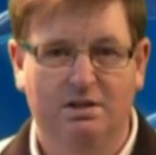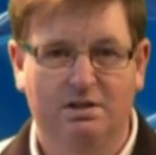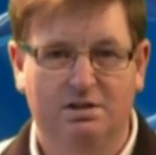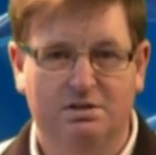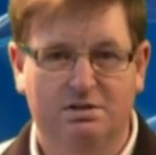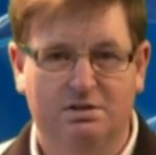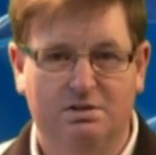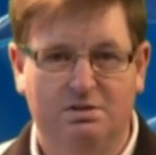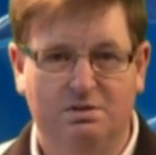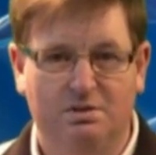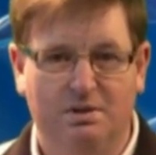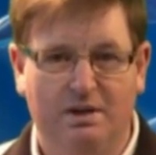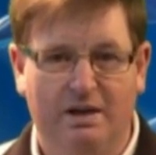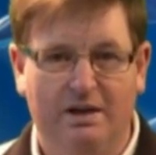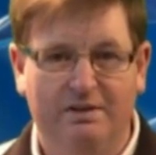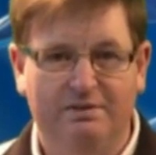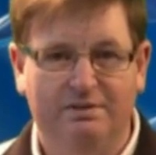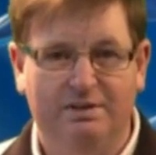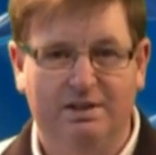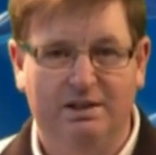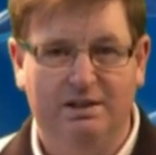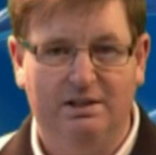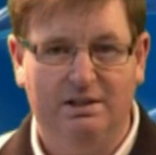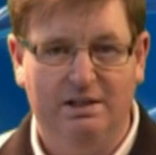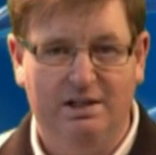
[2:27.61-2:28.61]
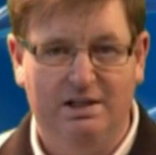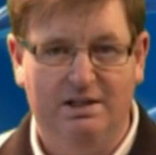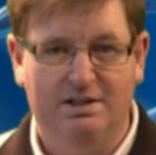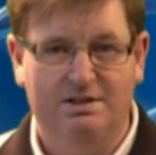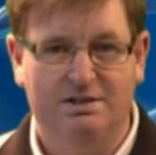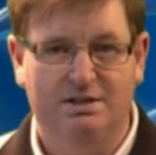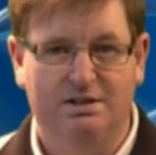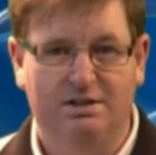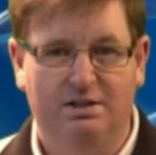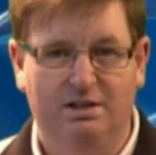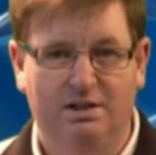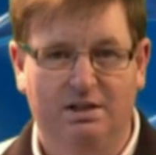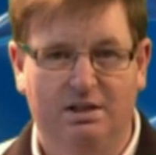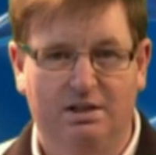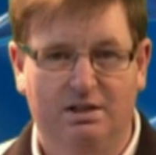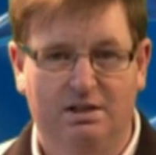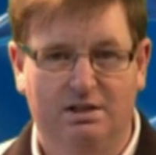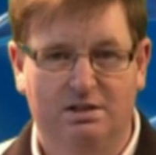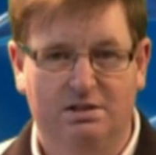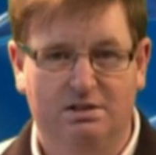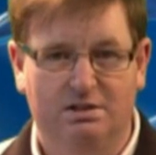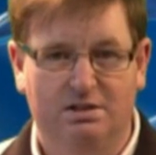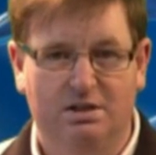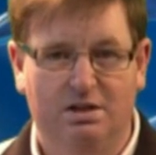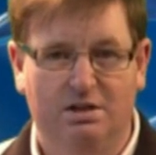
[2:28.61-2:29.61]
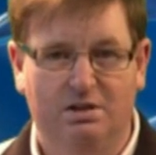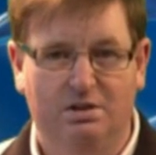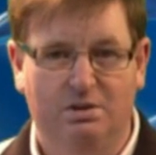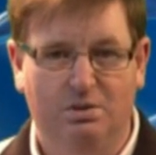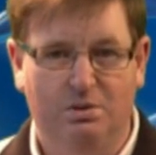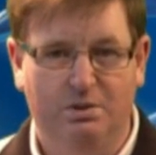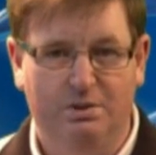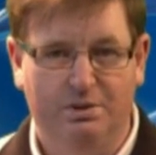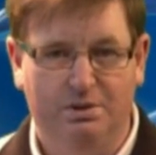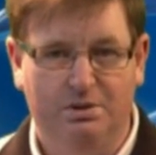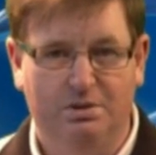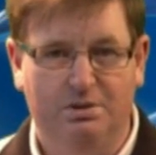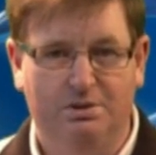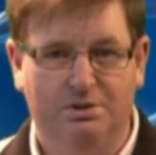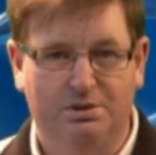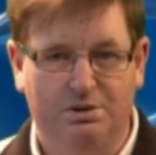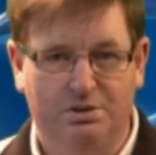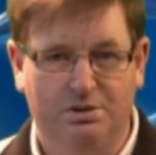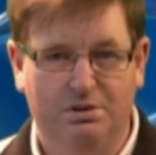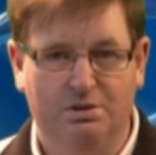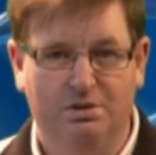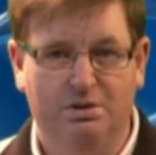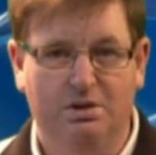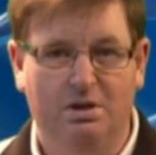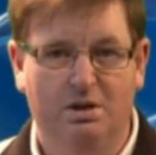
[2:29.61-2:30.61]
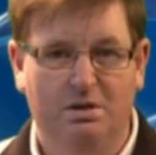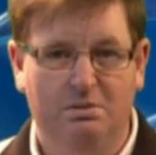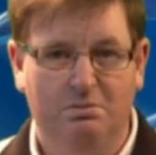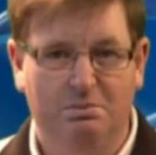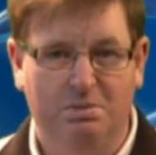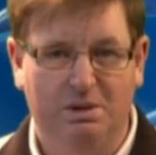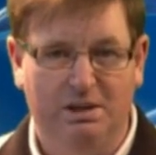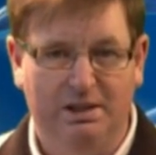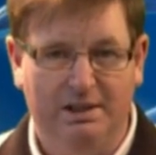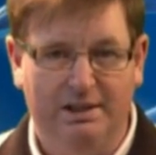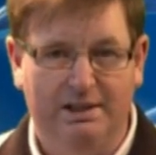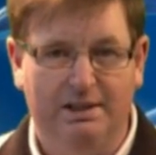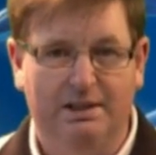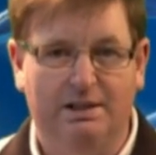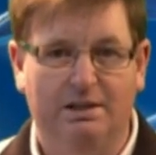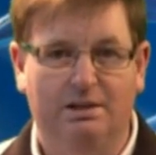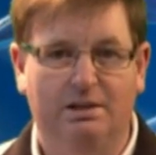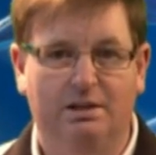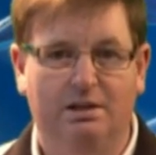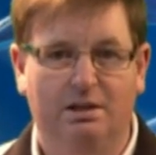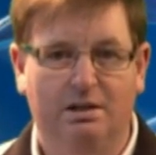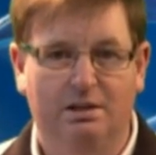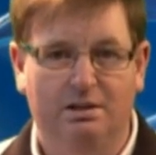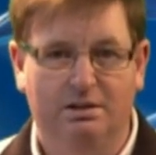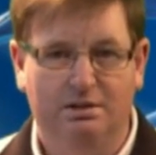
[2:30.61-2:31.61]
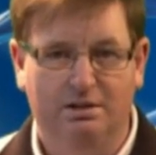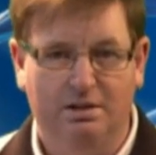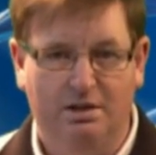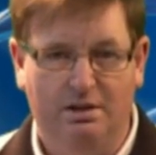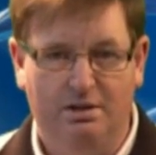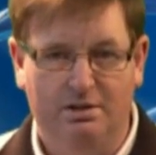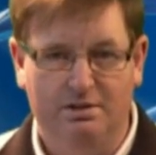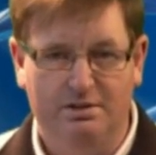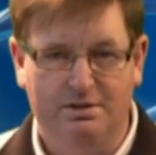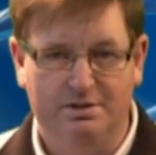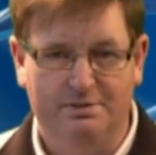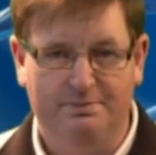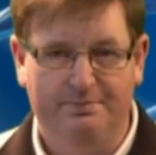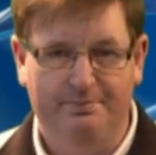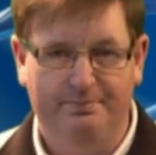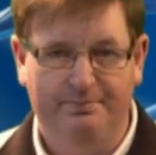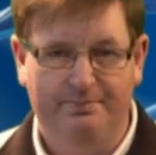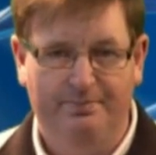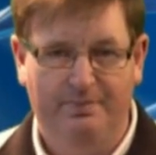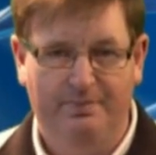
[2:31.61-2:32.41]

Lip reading: So ethnic cleansing is now going on through political terrorism.